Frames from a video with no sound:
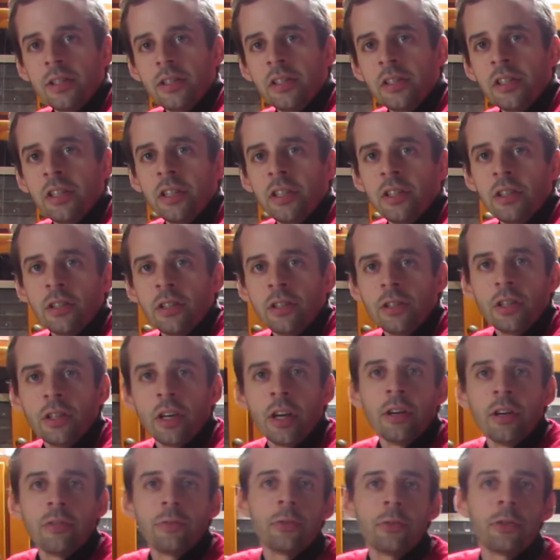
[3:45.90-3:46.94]
see the
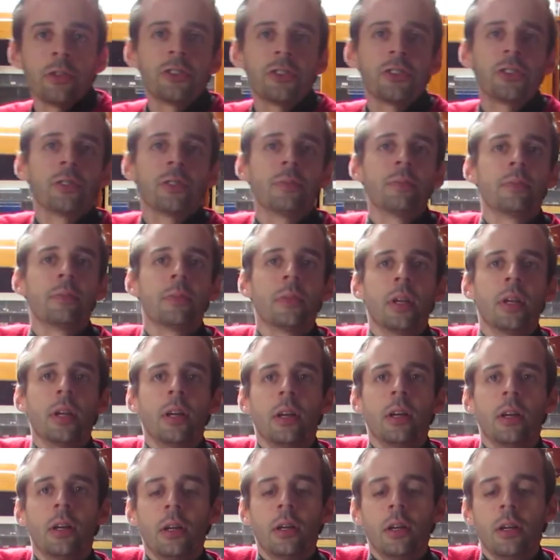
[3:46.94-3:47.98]
Air Force.
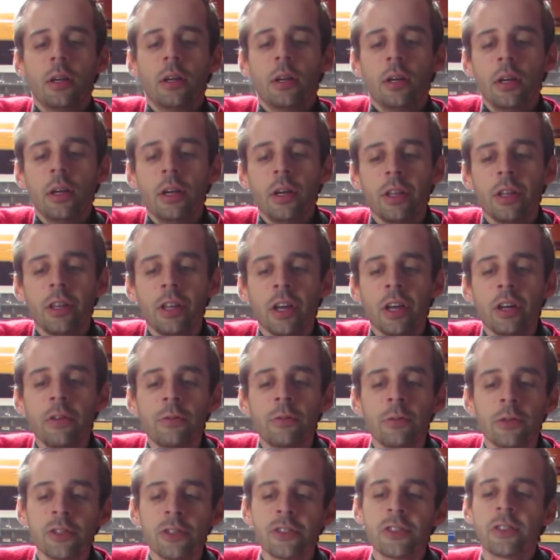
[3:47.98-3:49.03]
In the Air
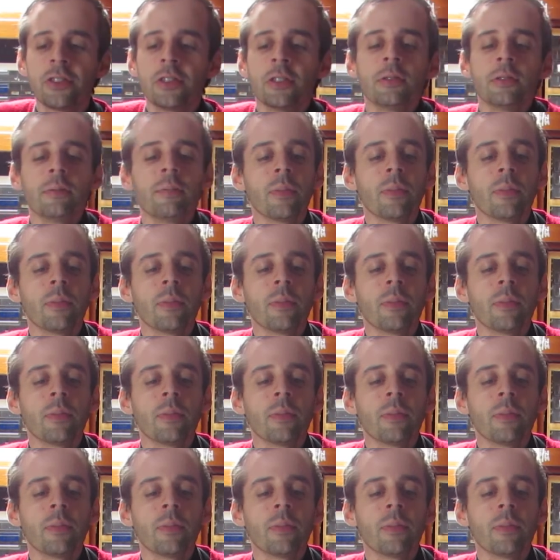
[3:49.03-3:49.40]
Force